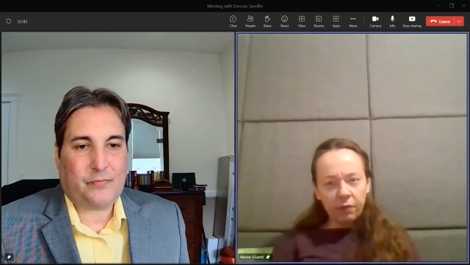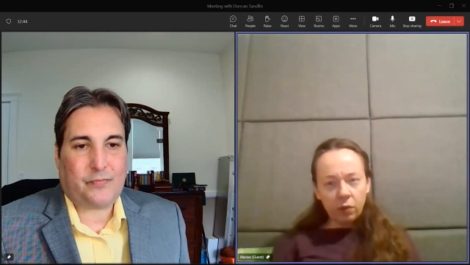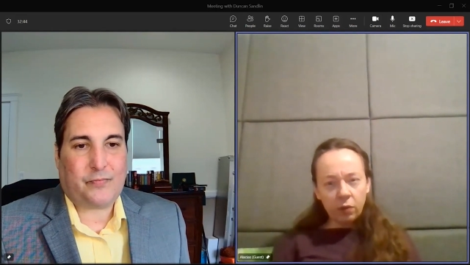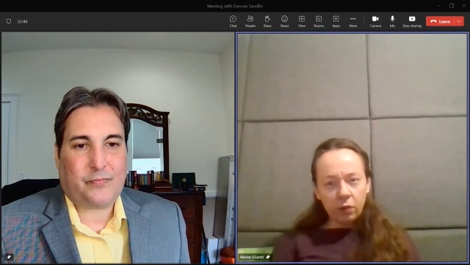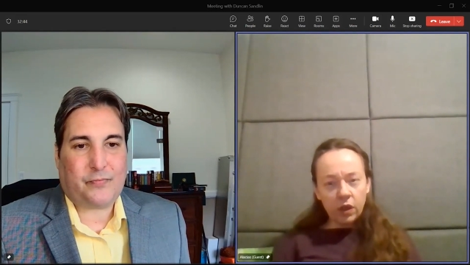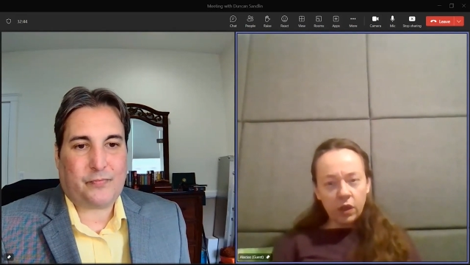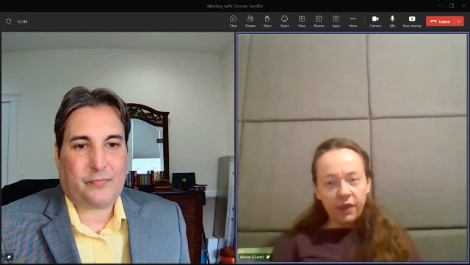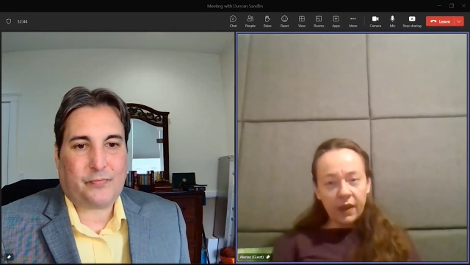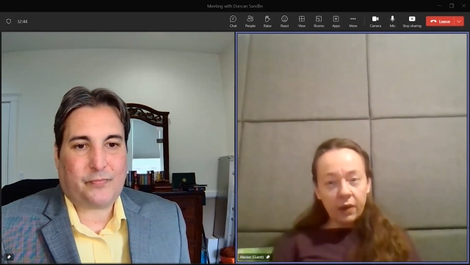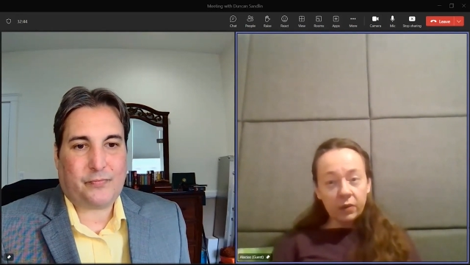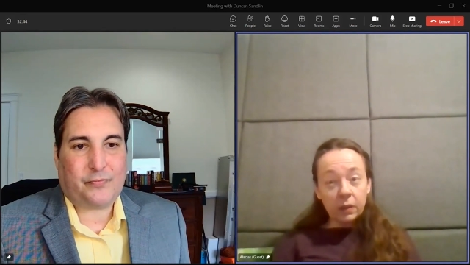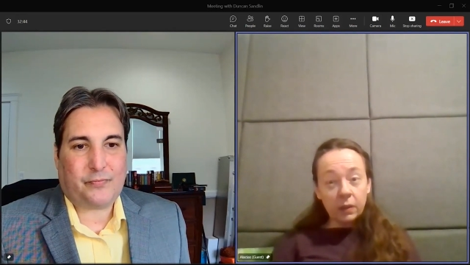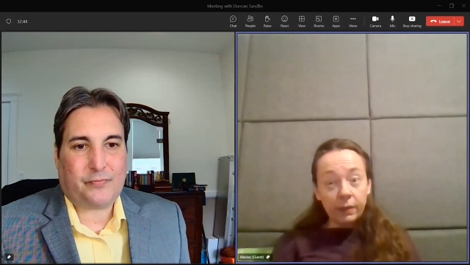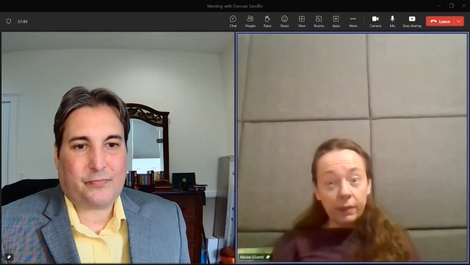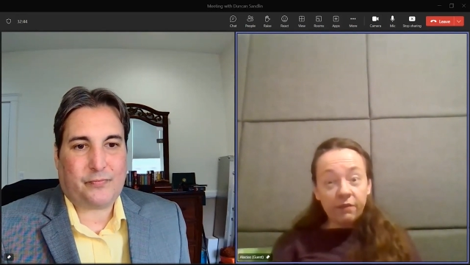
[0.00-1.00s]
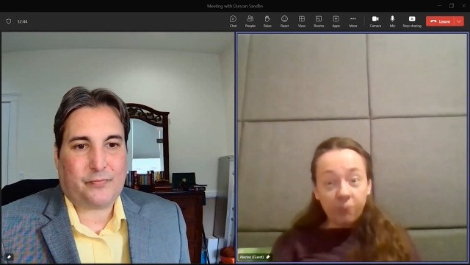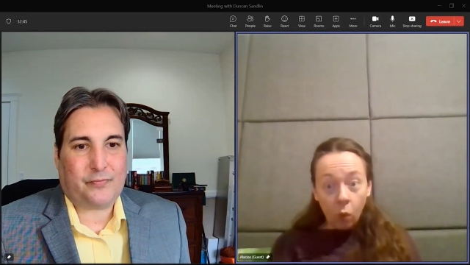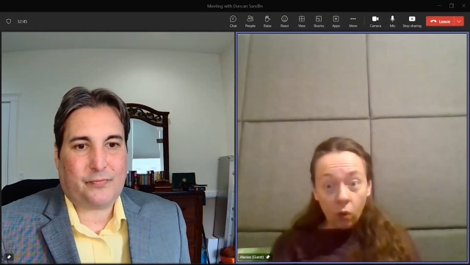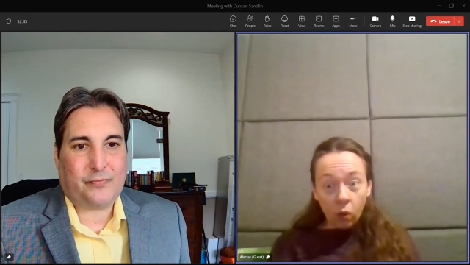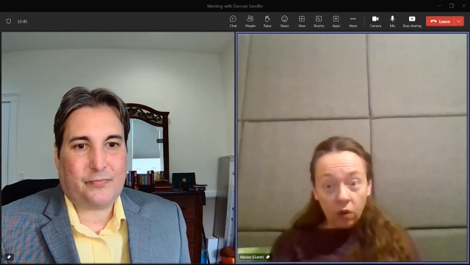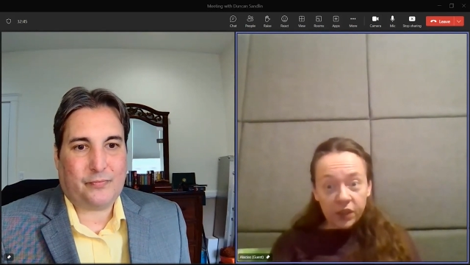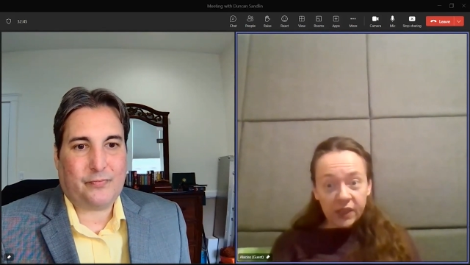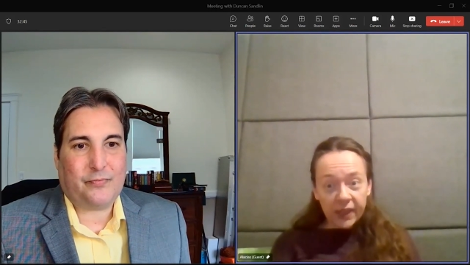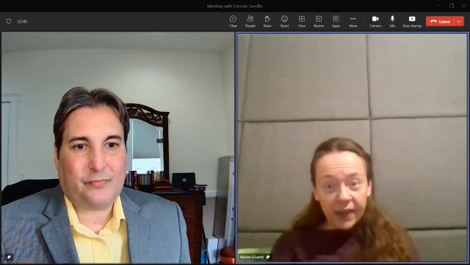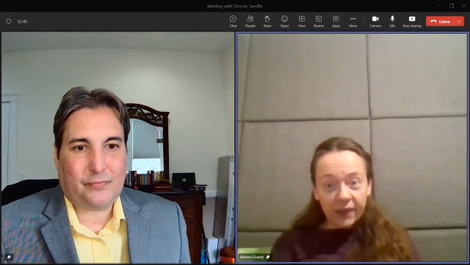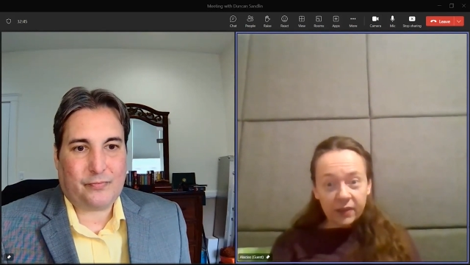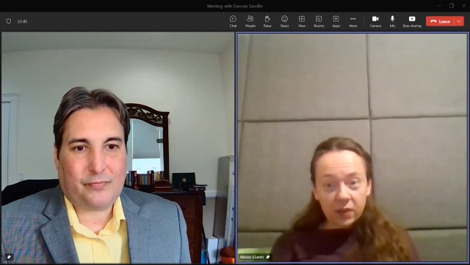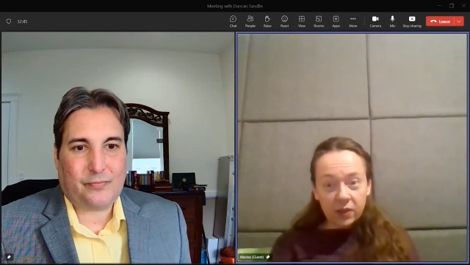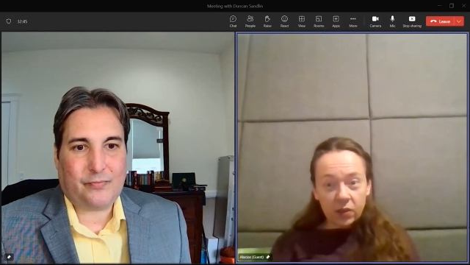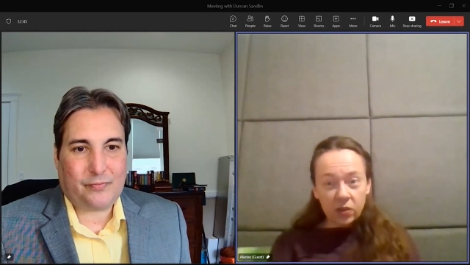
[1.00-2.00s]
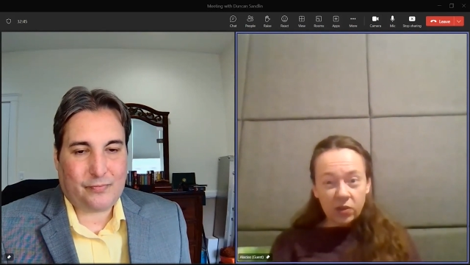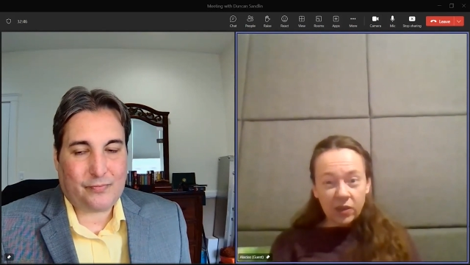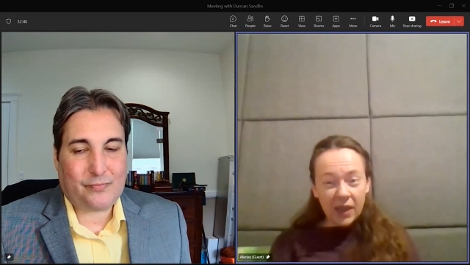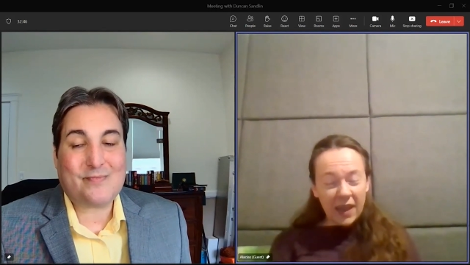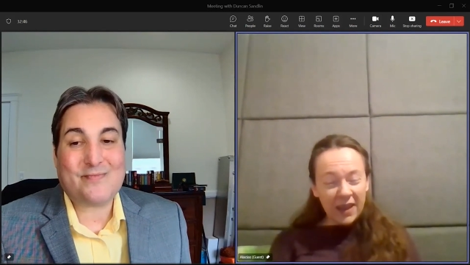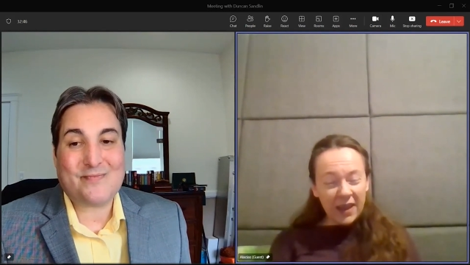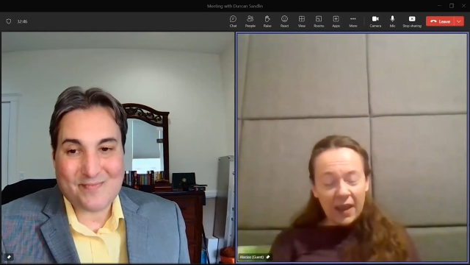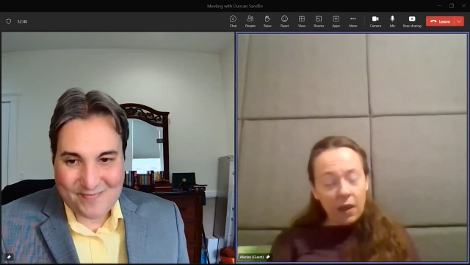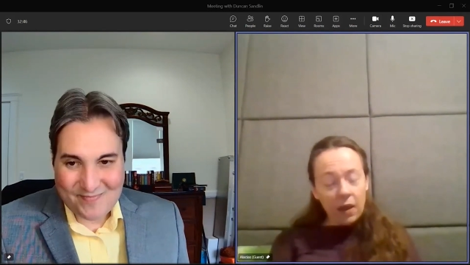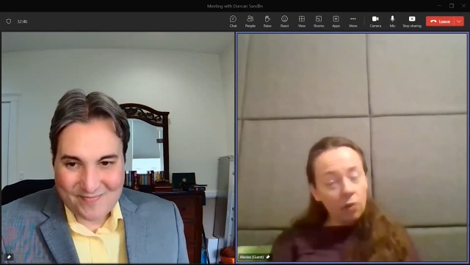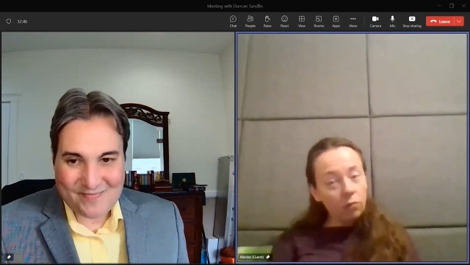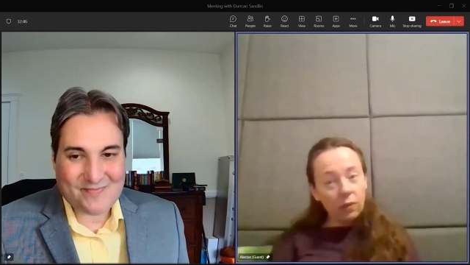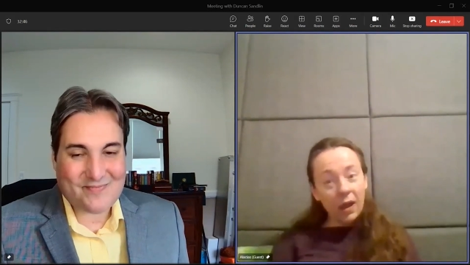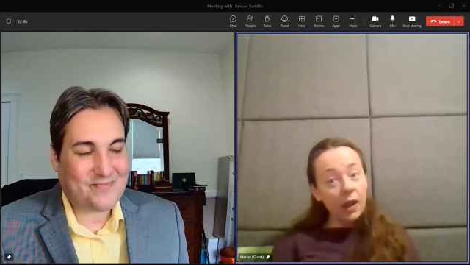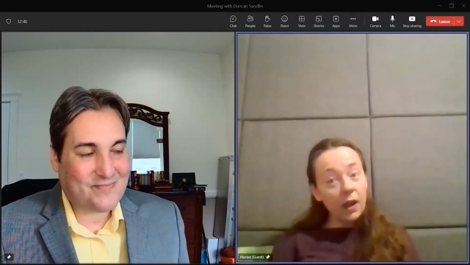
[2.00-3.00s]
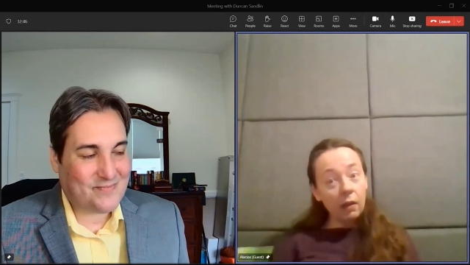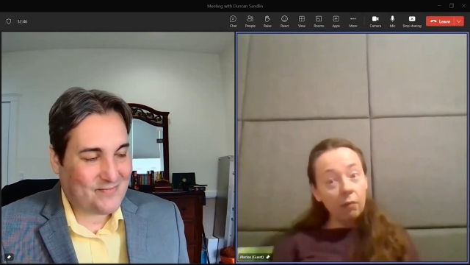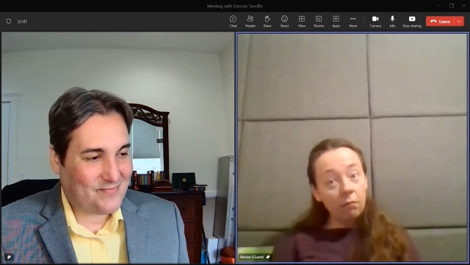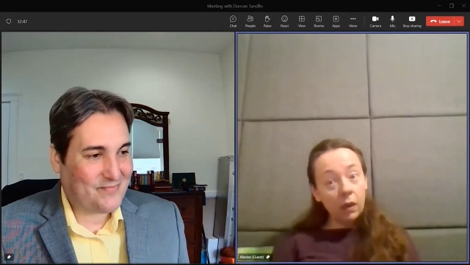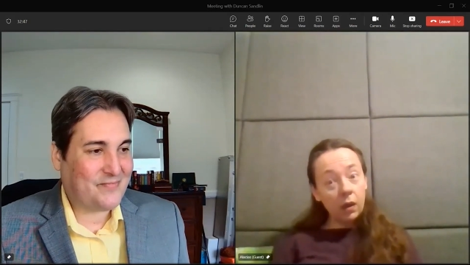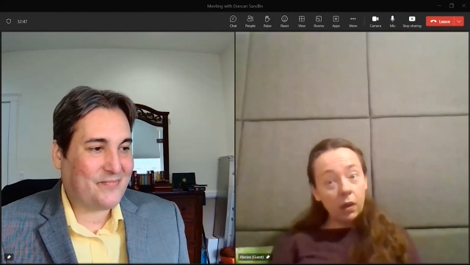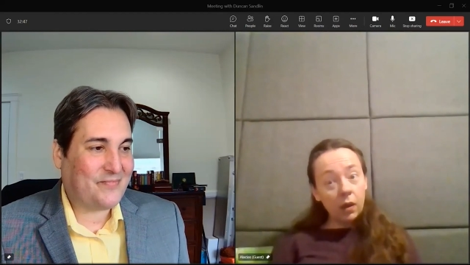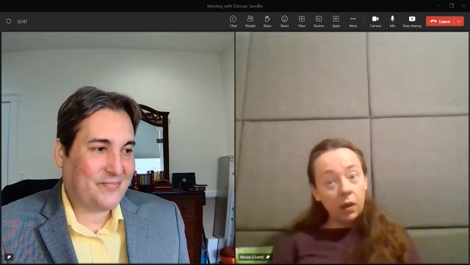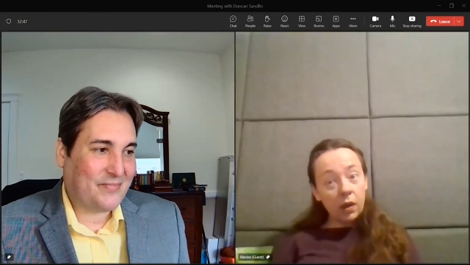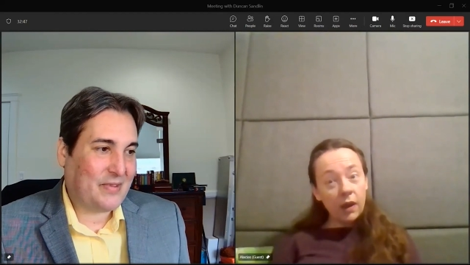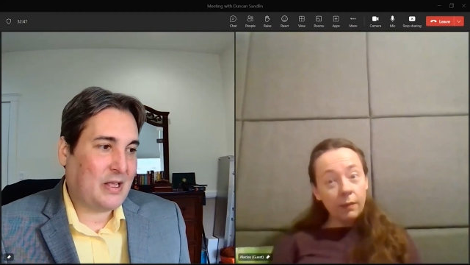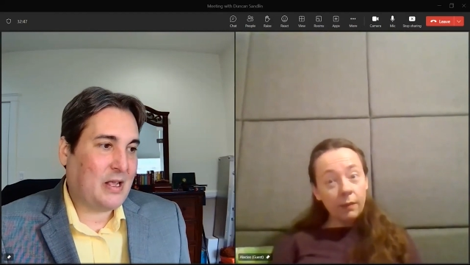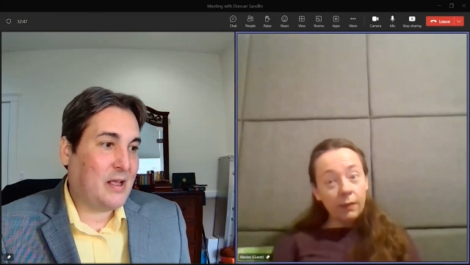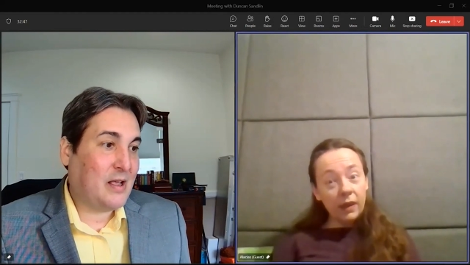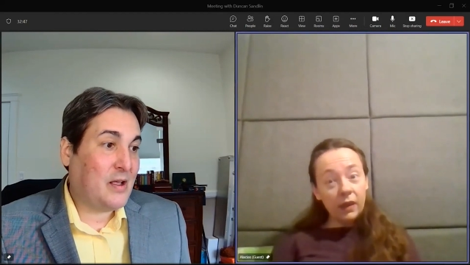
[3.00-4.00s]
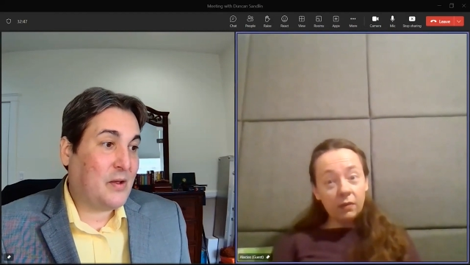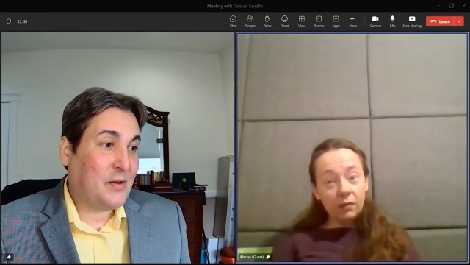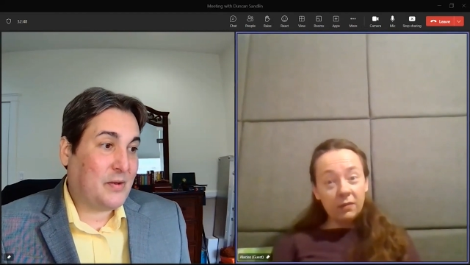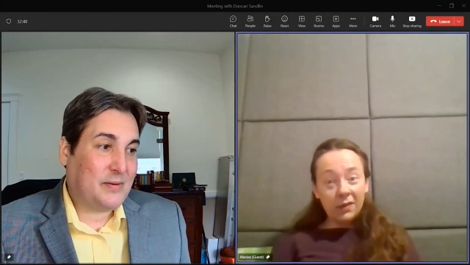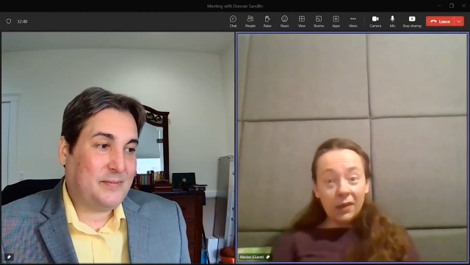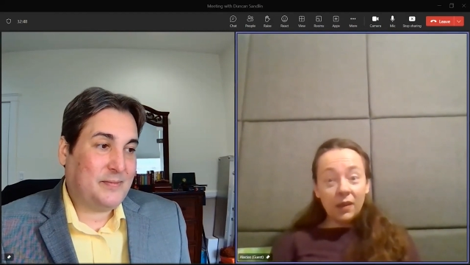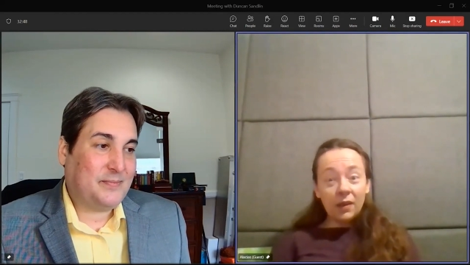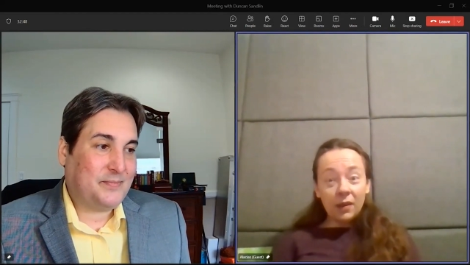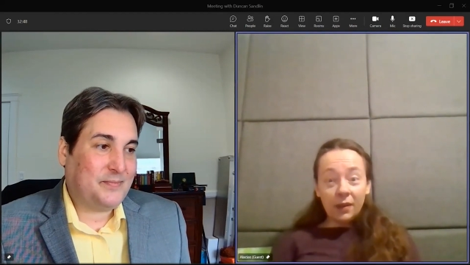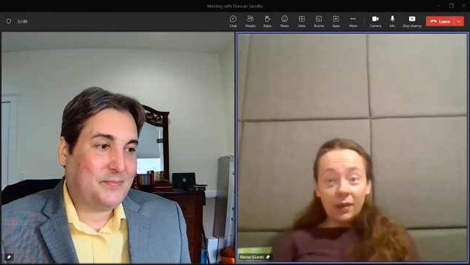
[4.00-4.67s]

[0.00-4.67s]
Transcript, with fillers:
Speaker 1: off of 30,000 before the taxes are taken out. I mean,